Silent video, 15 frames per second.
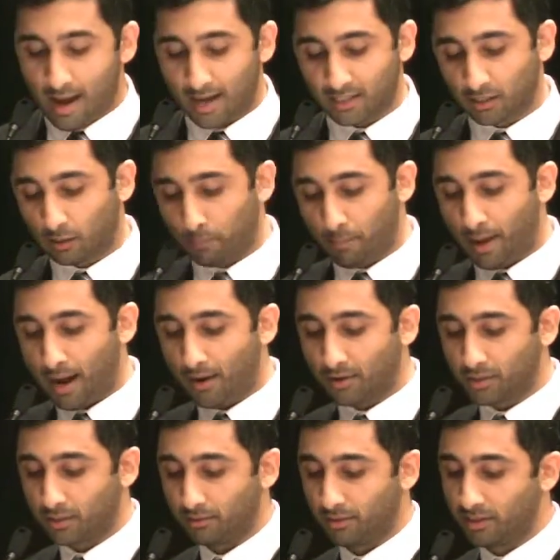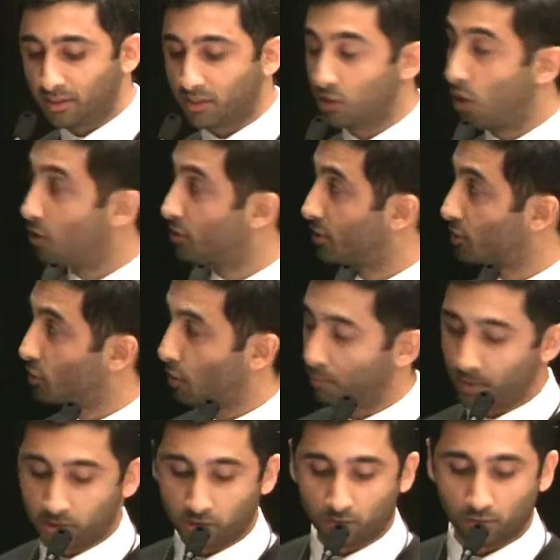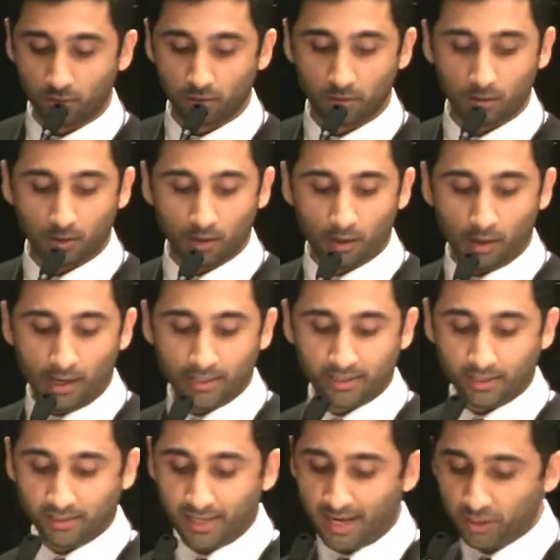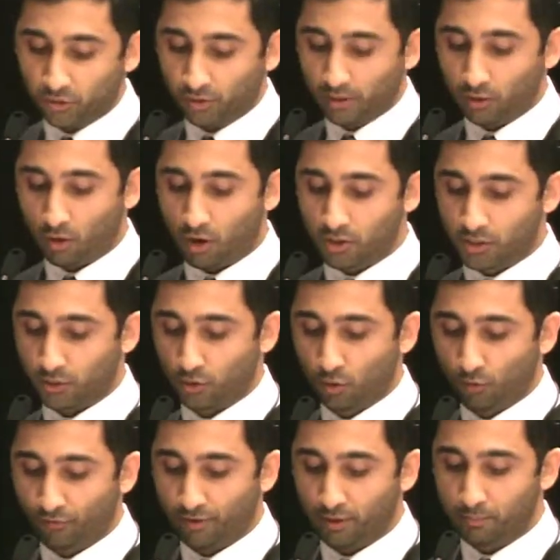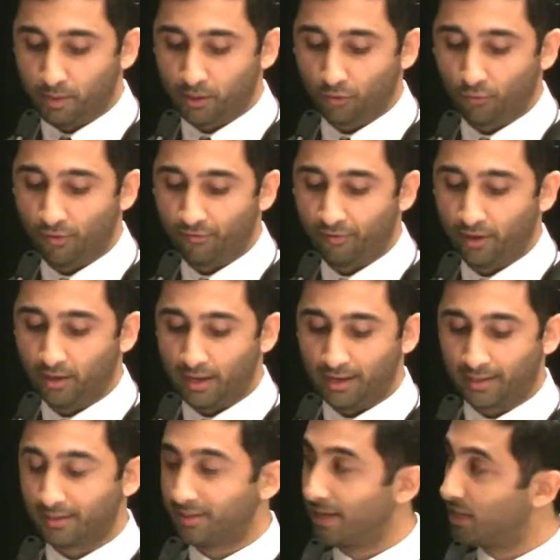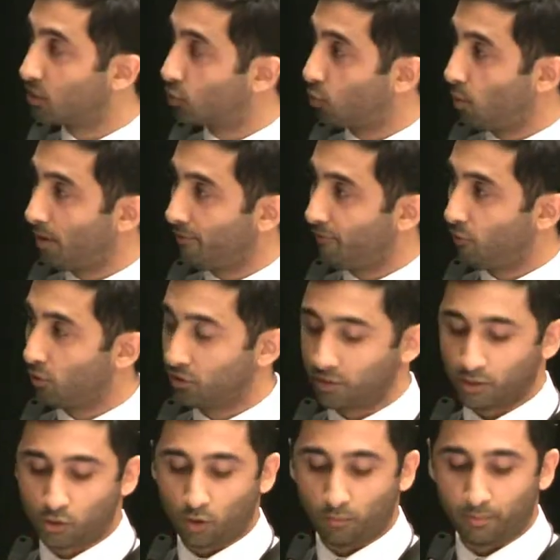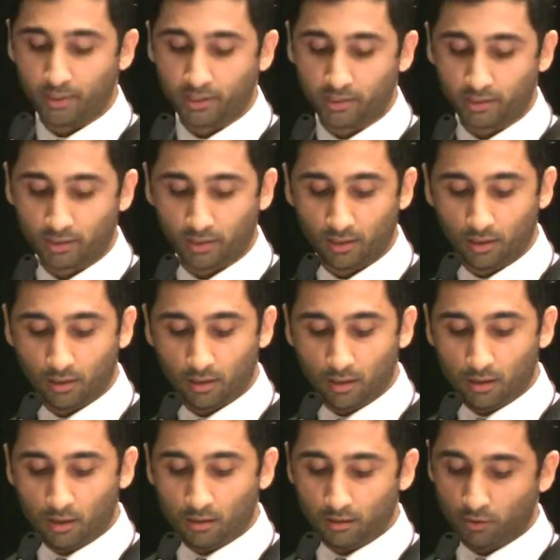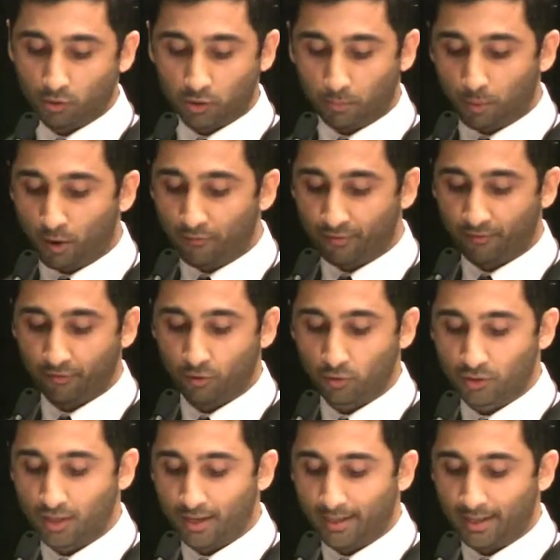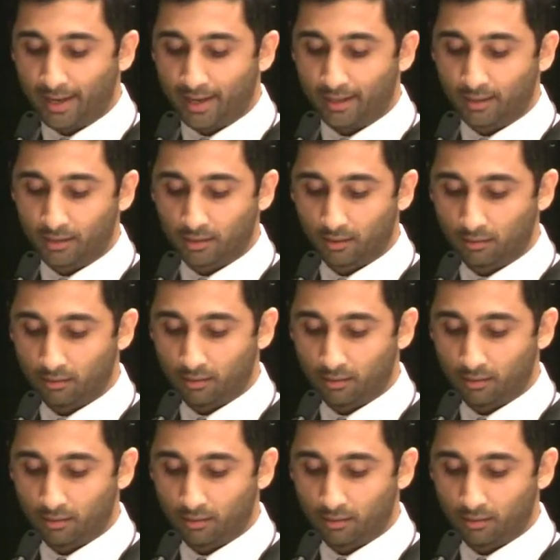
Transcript: As a comparison, this is our jigsaw puzzle. It's intentionally large at 2 feet by 3 feet and contains 24 jigsaw pieces. Those are perfect for those tiny hands.